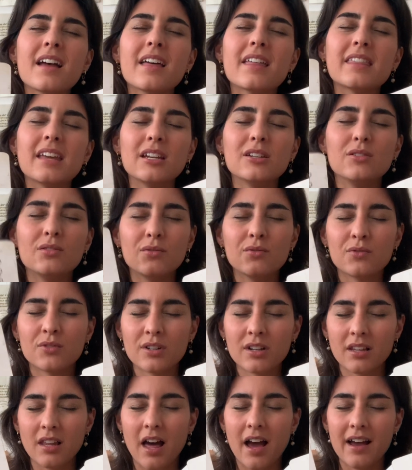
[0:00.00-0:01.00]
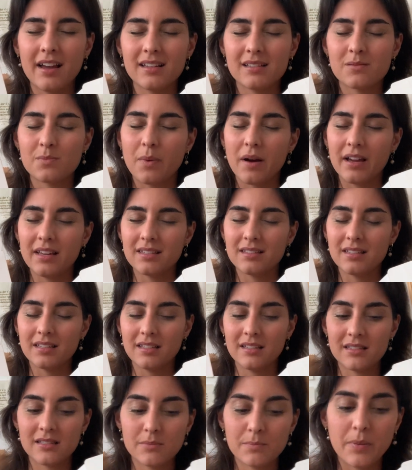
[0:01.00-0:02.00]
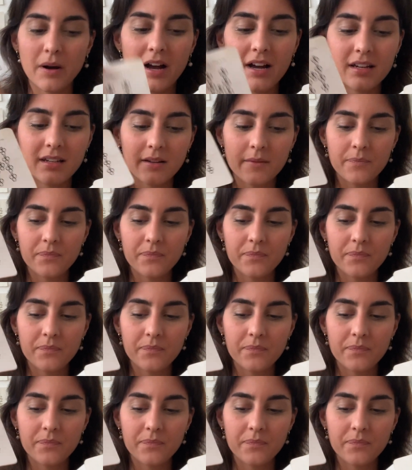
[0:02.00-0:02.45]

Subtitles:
than you realize, Pisces. But